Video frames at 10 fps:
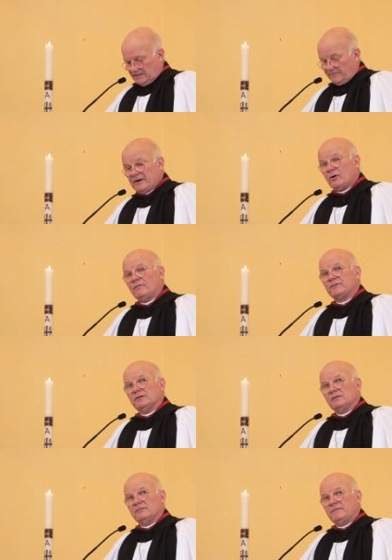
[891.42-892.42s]
Very
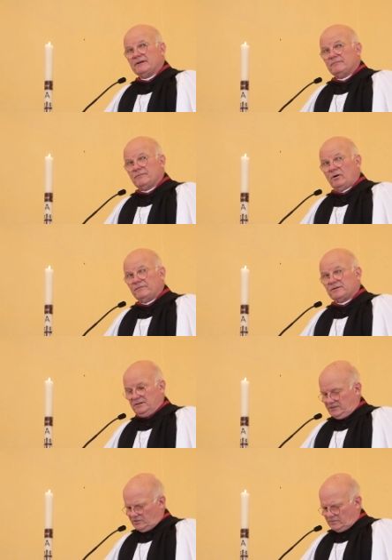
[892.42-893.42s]
often, very
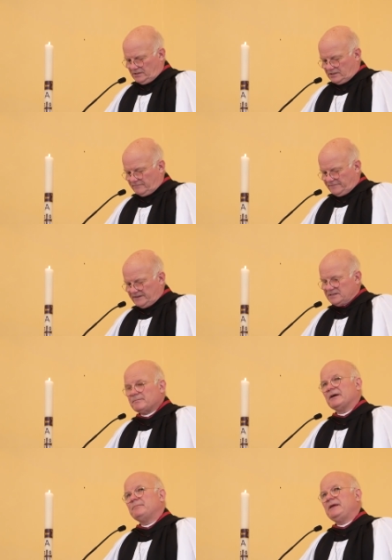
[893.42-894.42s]
often, you are confronted
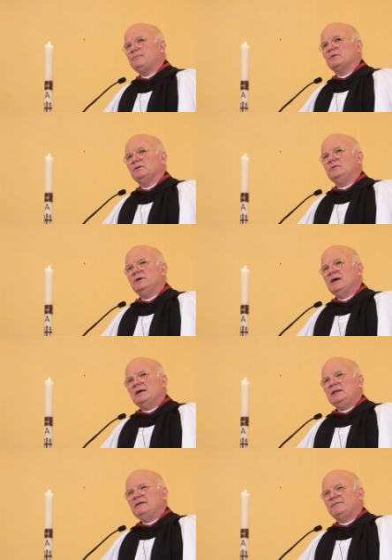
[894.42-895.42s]
by people who
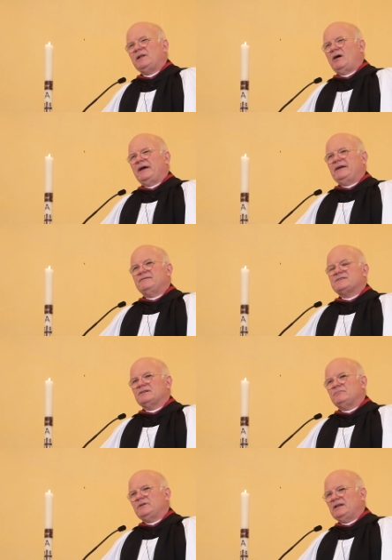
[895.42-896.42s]
live lives
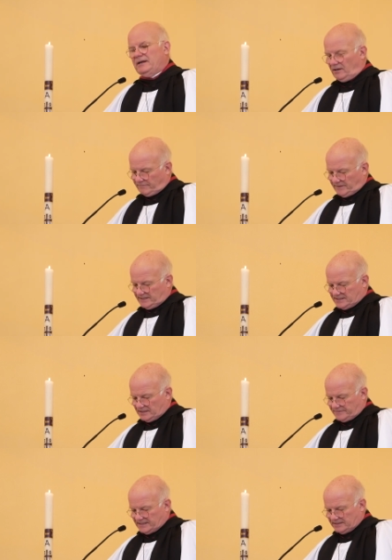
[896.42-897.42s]
that really are very
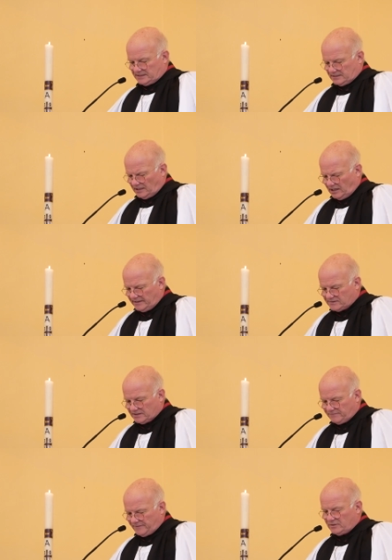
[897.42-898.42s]
self centered, lives
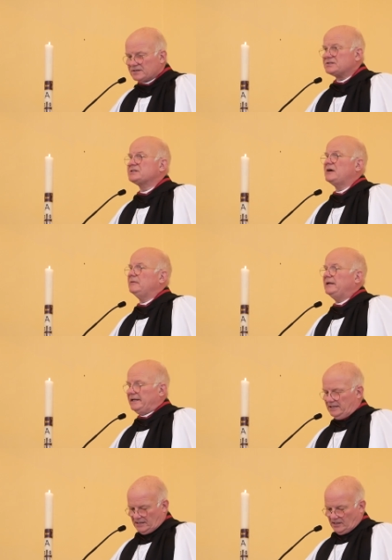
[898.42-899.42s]
that focus
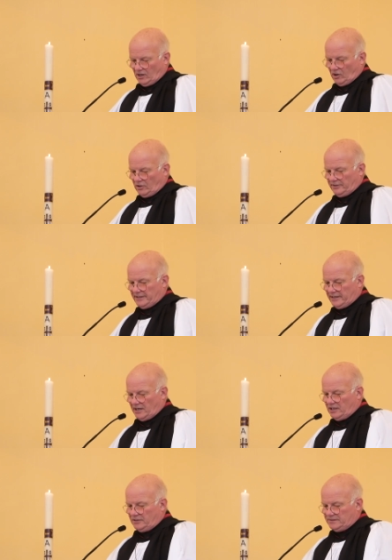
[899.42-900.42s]
solely on
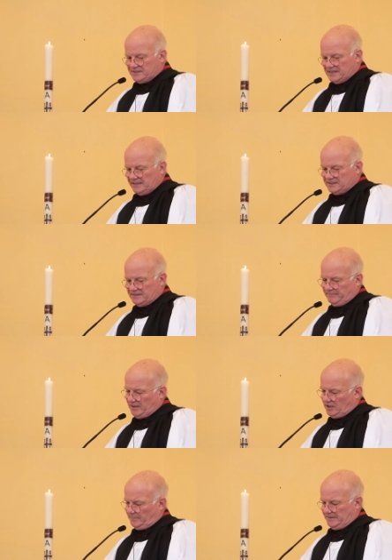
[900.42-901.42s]
their own sense of
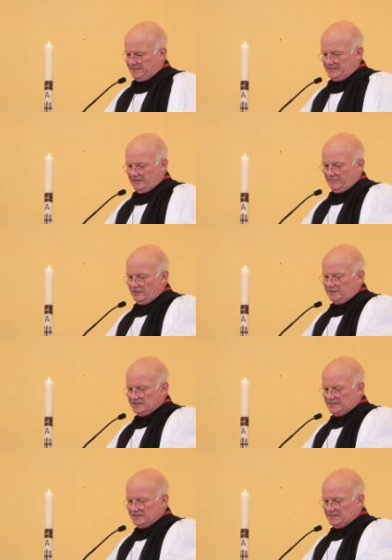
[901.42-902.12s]
purpose, their own